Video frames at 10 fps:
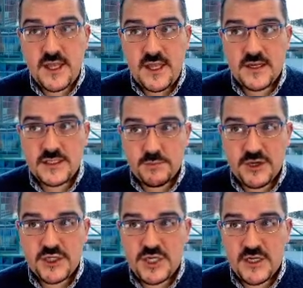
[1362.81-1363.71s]
in a
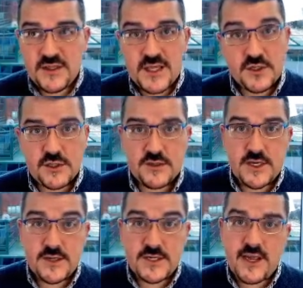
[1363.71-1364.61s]
spreadsheet that turned
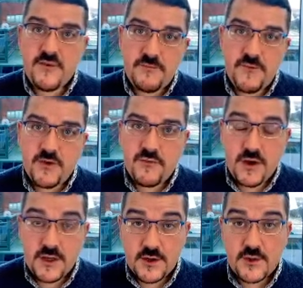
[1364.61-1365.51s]
out to have a wrong
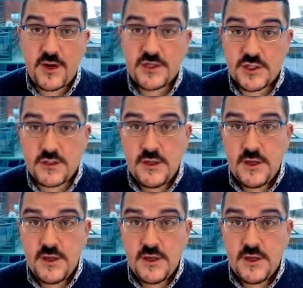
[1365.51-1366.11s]
equation.